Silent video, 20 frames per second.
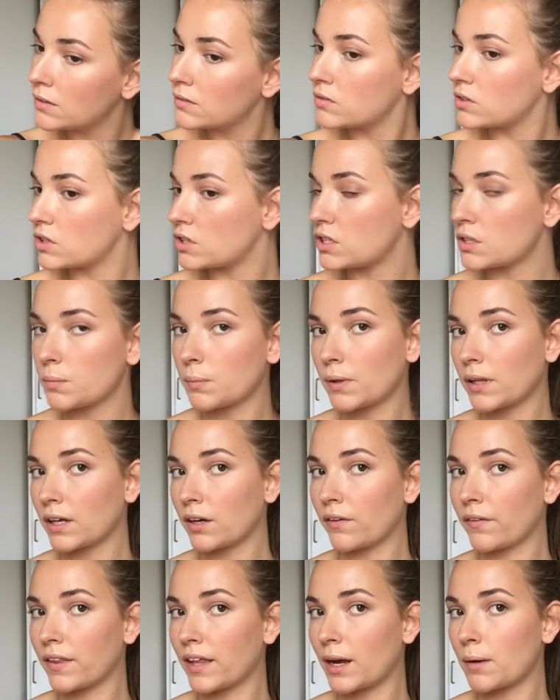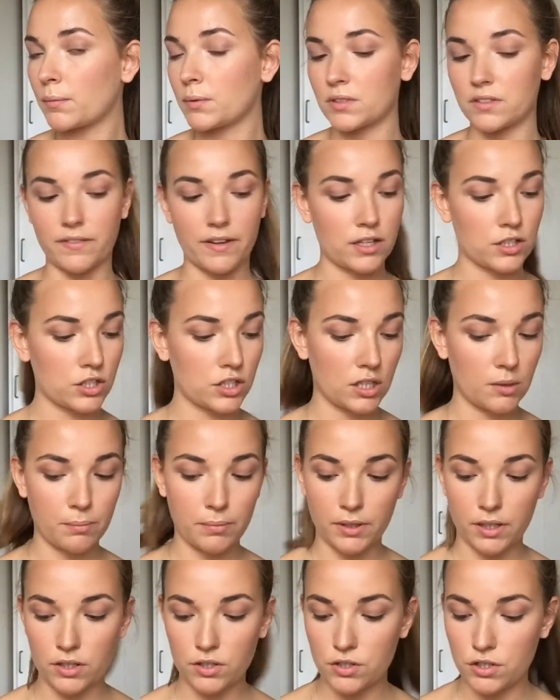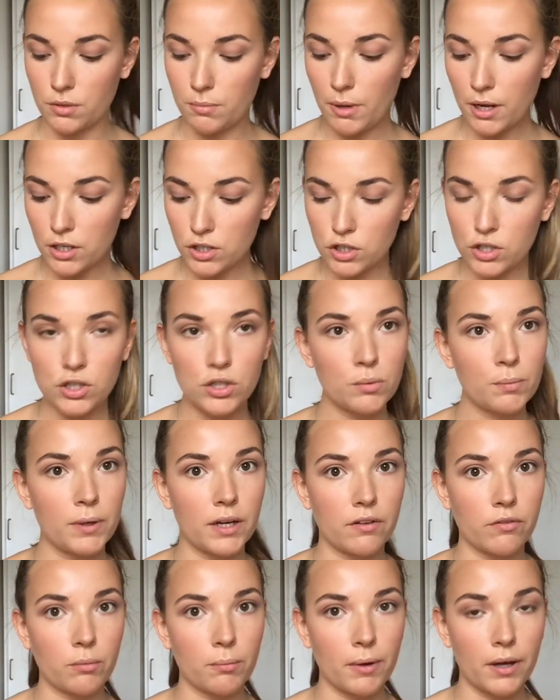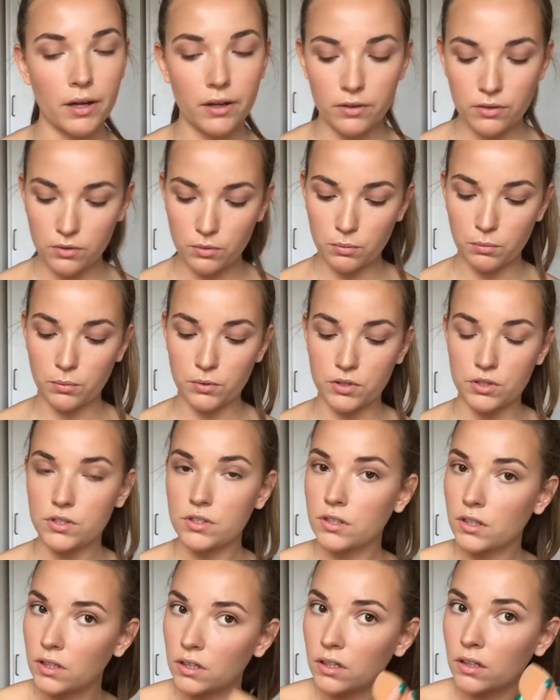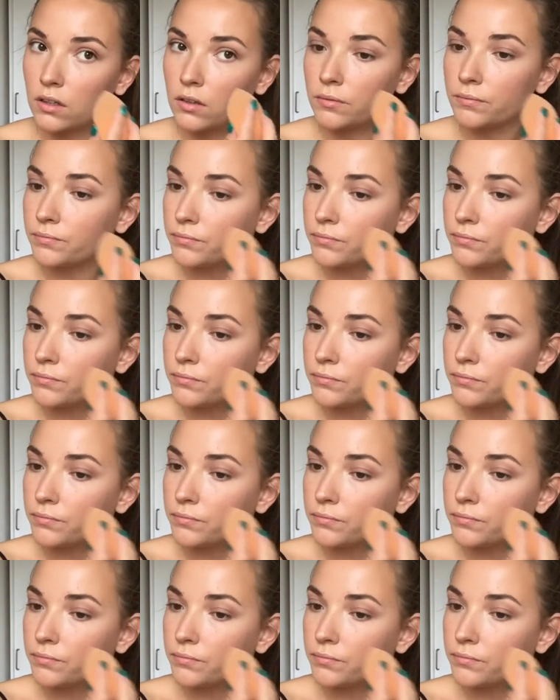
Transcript: Just applying it on the apples. I've actually applied too much, but never mind. We're just gonna...